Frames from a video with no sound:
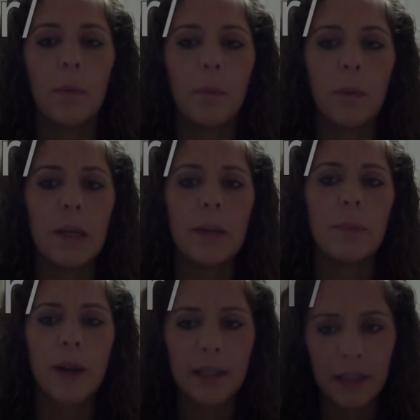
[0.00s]
We
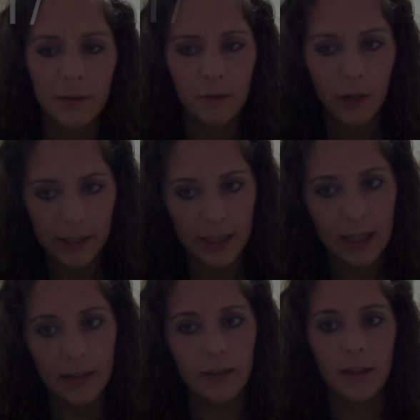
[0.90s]
practice
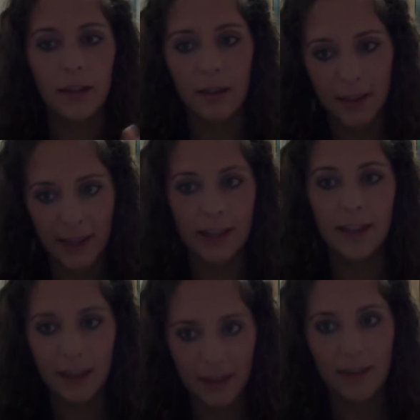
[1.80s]
voicing
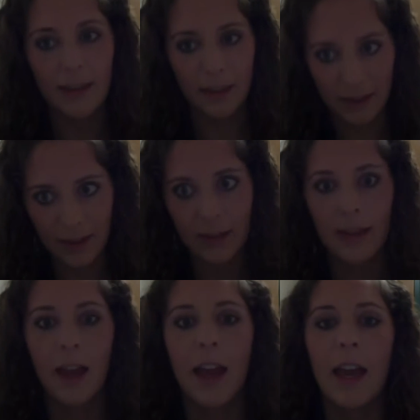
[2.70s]
the
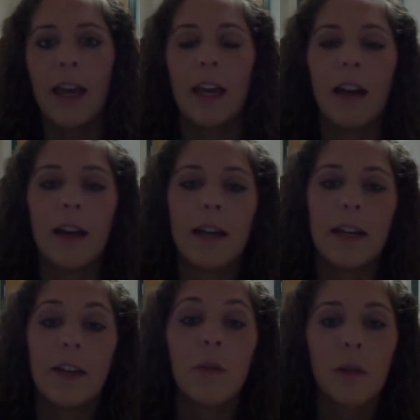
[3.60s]

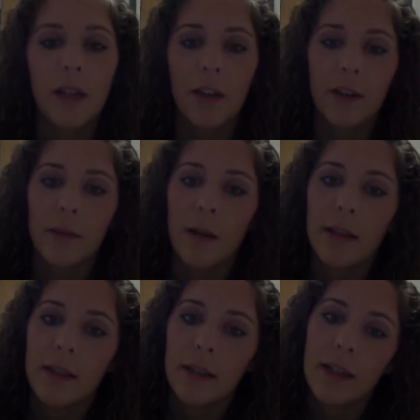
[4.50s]
in the word other as
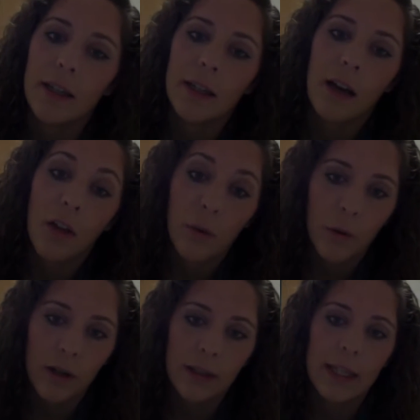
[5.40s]
well as in other
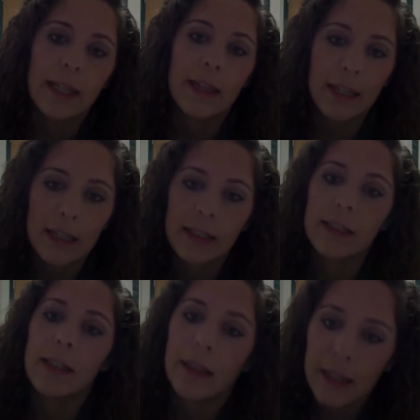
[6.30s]
words like this
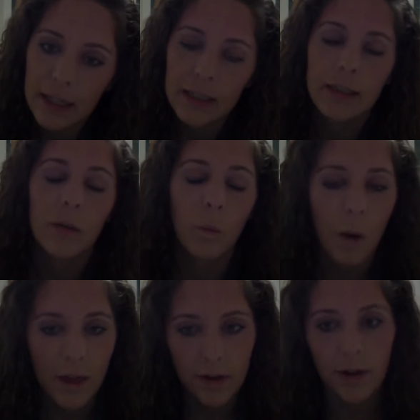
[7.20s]
and these and
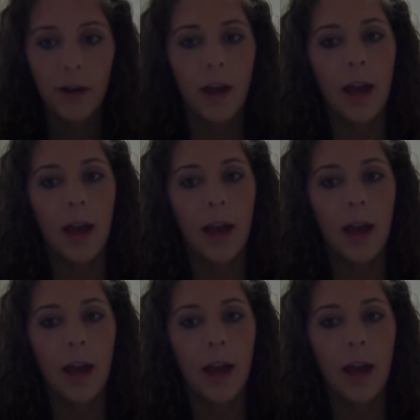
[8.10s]
whether,